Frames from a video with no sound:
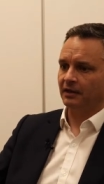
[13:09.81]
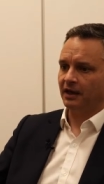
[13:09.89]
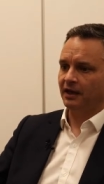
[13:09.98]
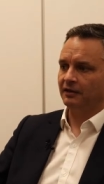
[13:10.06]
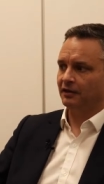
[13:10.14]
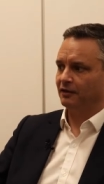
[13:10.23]

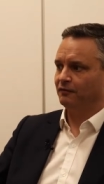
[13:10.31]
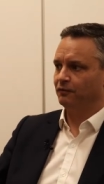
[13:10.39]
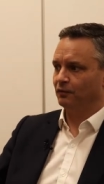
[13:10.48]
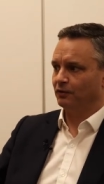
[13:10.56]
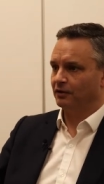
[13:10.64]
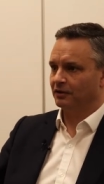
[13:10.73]
And
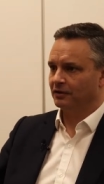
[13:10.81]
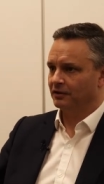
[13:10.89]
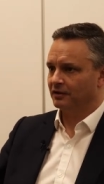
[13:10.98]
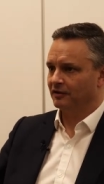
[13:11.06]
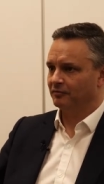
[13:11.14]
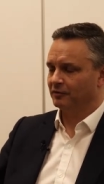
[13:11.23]
therefore,
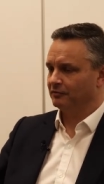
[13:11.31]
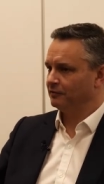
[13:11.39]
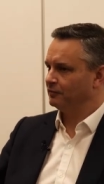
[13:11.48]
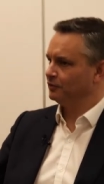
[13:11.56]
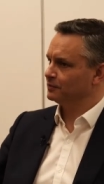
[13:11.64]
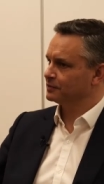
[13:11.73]
government
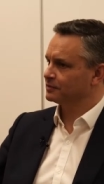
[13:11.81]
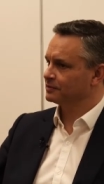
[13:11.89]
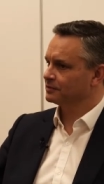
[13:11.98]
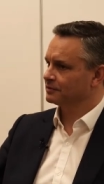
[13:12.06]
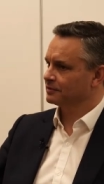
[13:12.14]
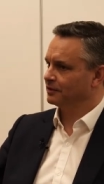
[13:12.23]
revenue
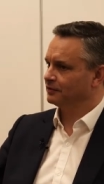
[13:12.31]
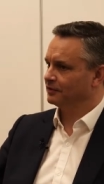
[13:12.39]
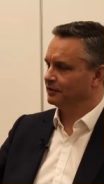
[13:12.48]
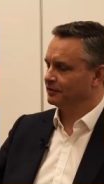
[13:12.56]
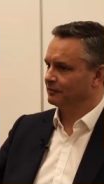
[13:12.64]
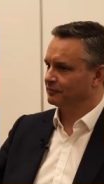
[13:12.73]
is going to
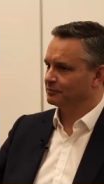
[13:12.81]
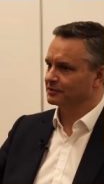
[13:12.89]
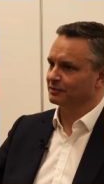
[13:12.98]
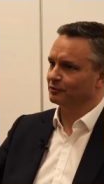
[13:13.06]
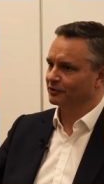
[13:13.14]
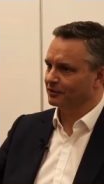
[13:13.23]
need to come from
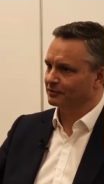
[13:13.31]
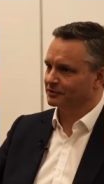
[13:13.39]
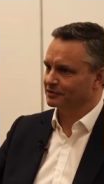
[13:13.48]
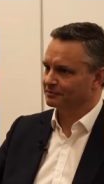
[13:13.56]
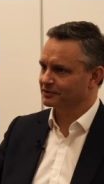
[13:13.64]
somewhere else.